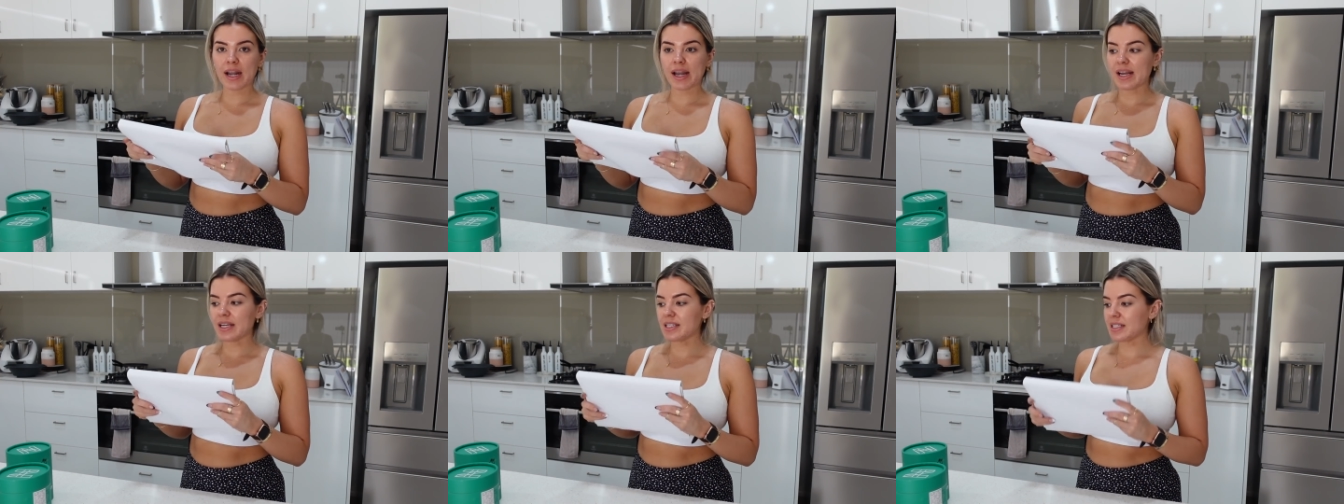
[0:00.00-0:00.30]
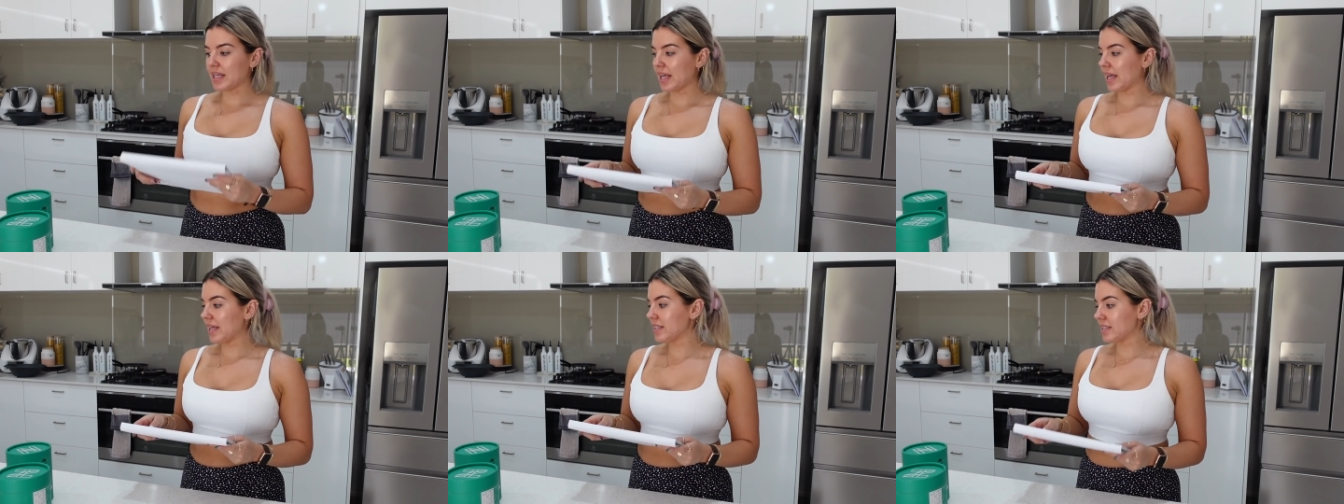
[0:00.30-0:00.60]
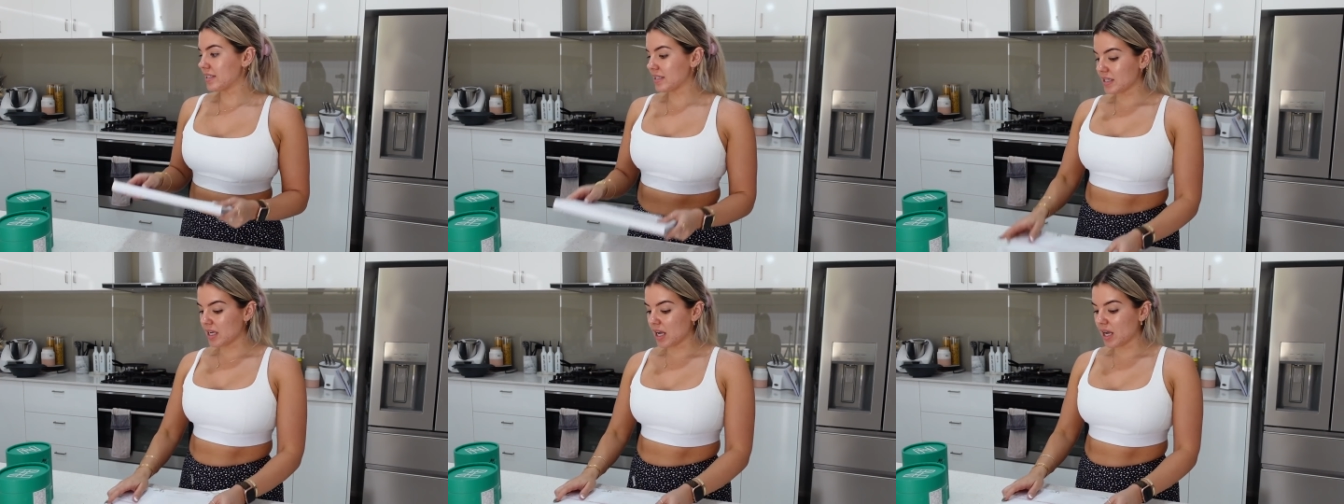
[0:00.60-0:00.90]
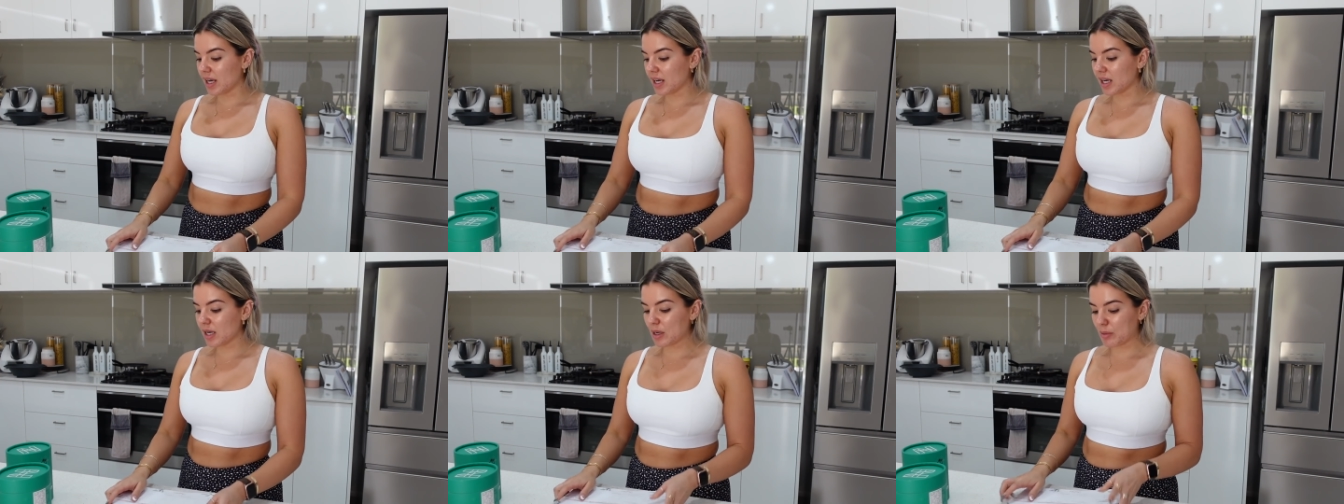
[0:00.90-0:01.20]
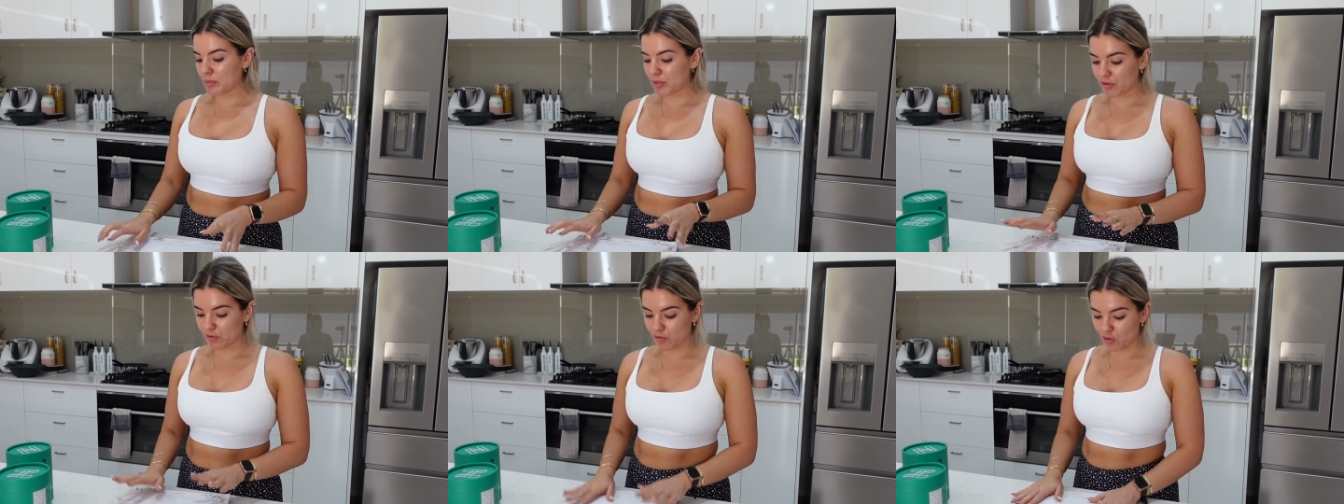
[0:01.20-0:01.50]
need to get
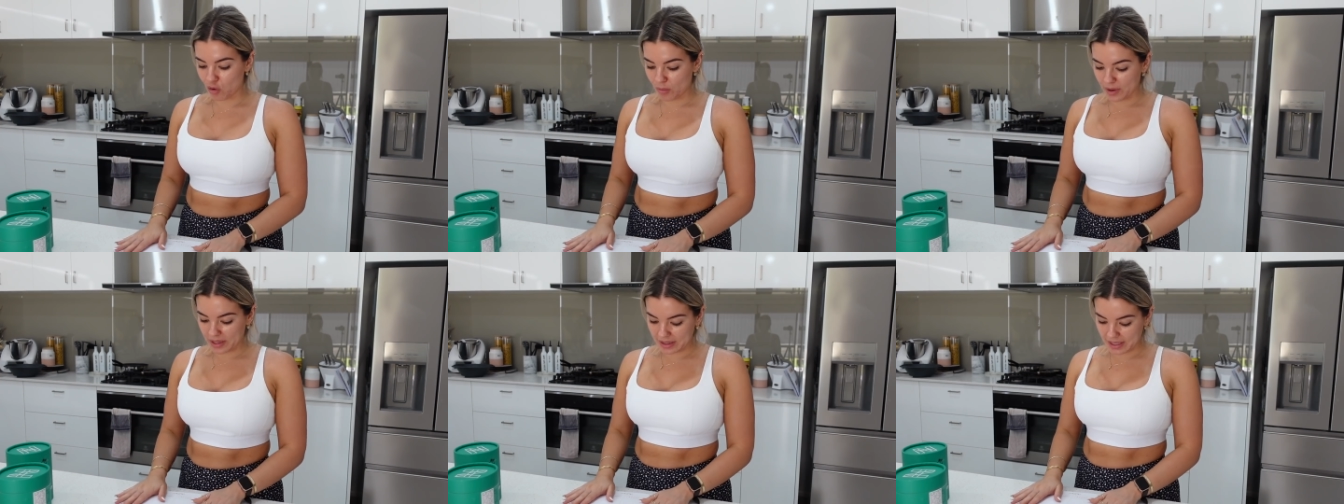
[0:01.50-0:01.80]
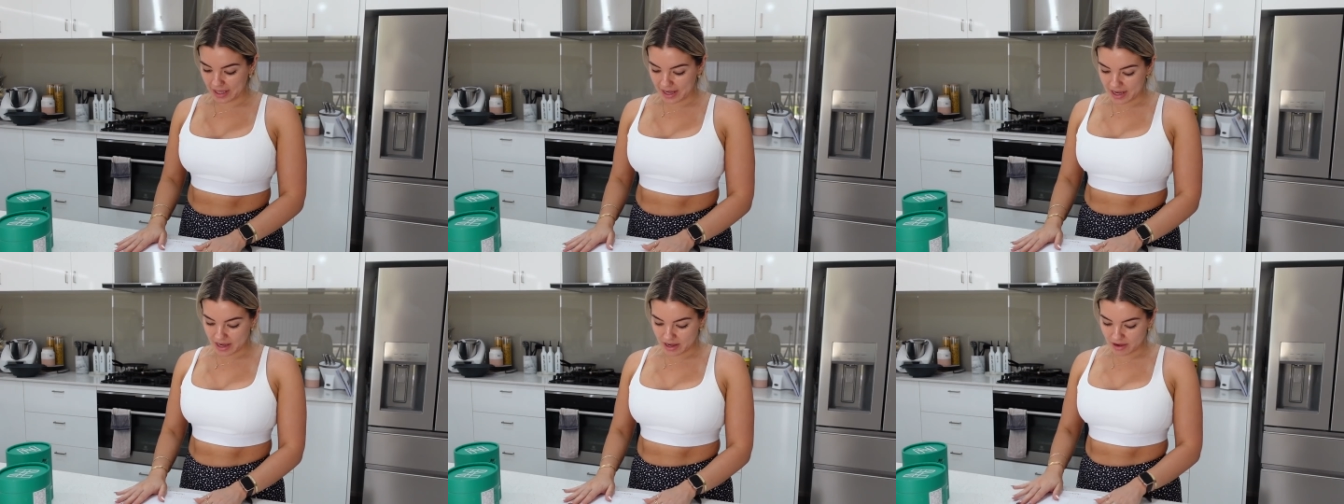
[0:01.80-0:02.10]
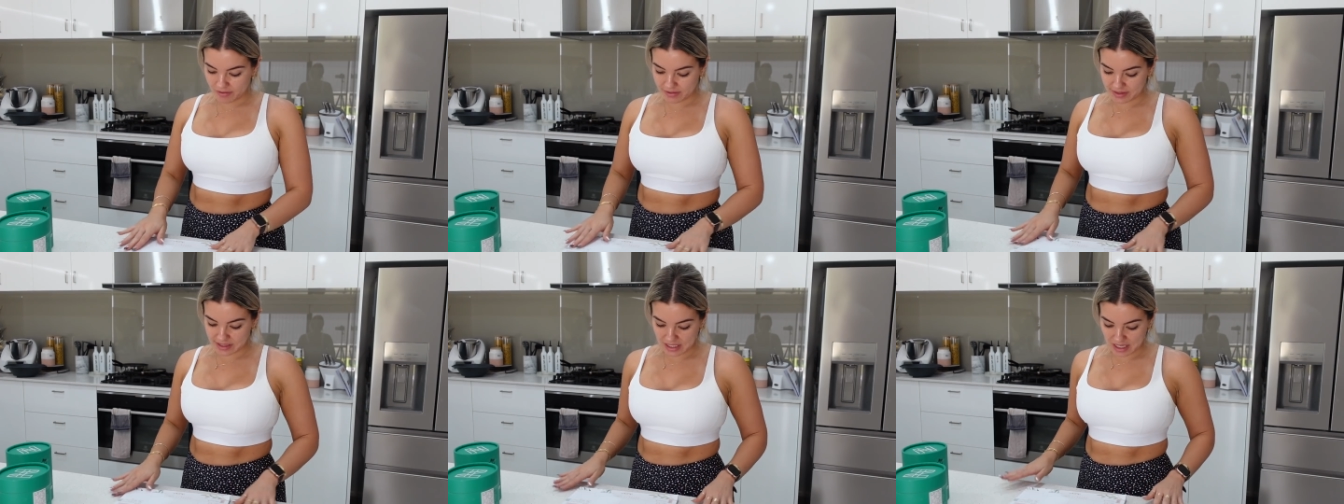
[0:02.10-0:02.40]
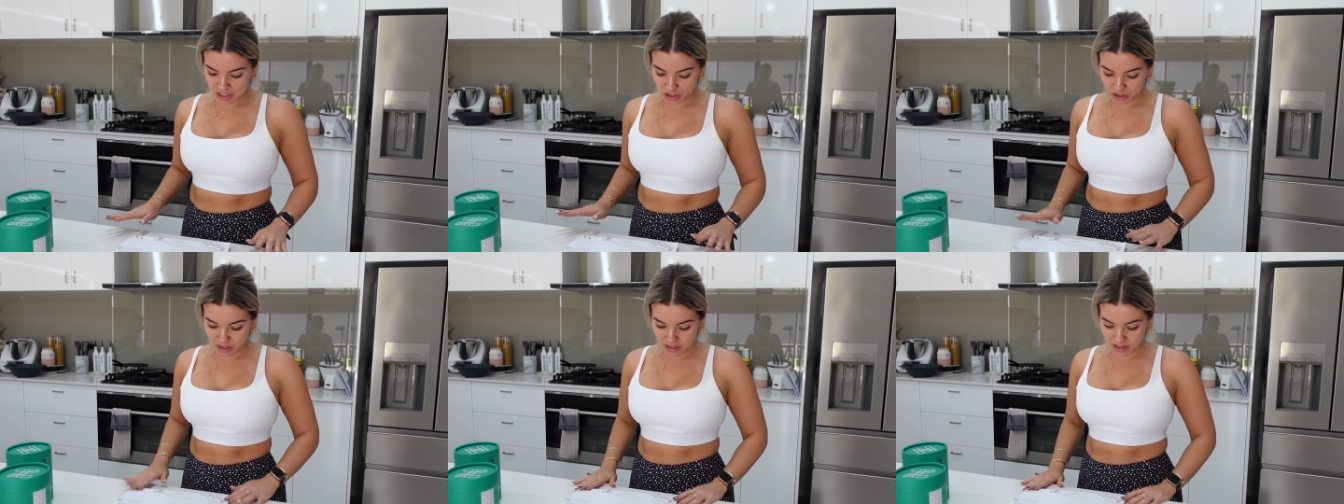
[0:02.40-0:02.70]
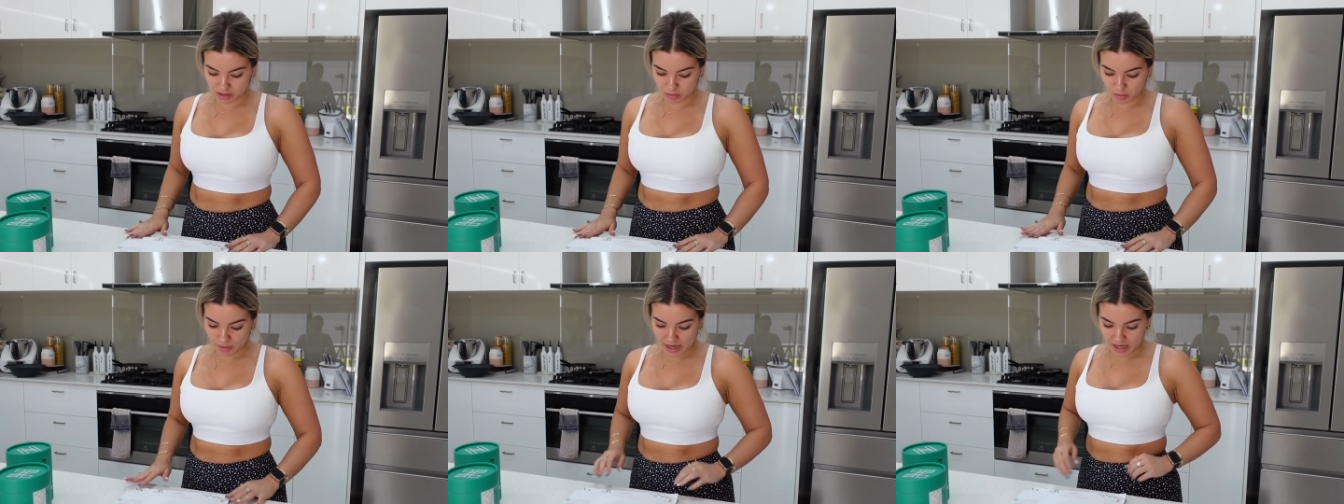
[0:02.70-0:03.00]
done before we leave /
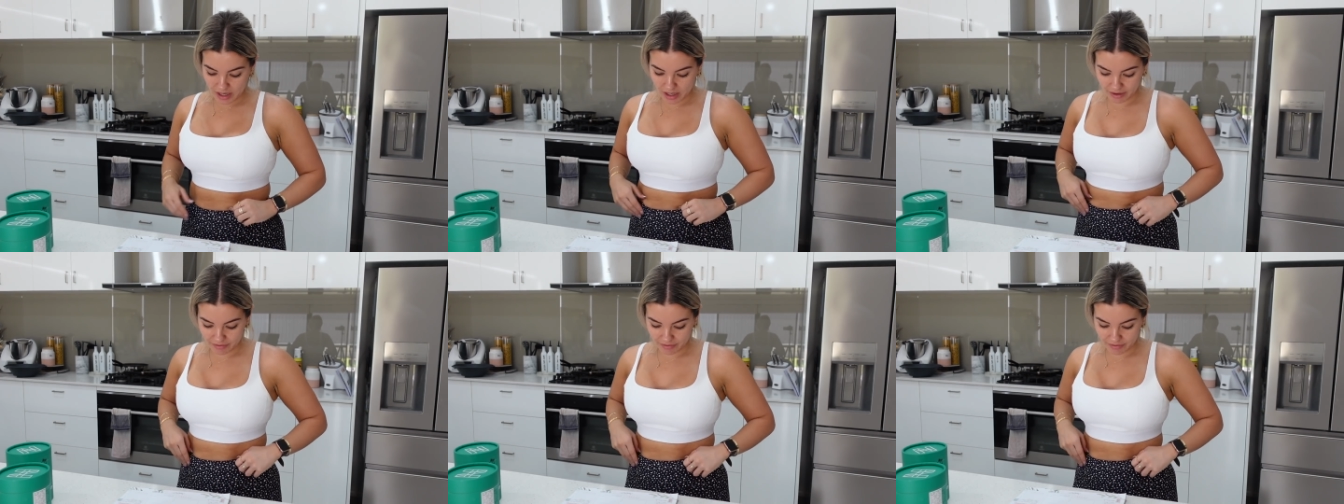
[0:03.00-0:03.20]
this week.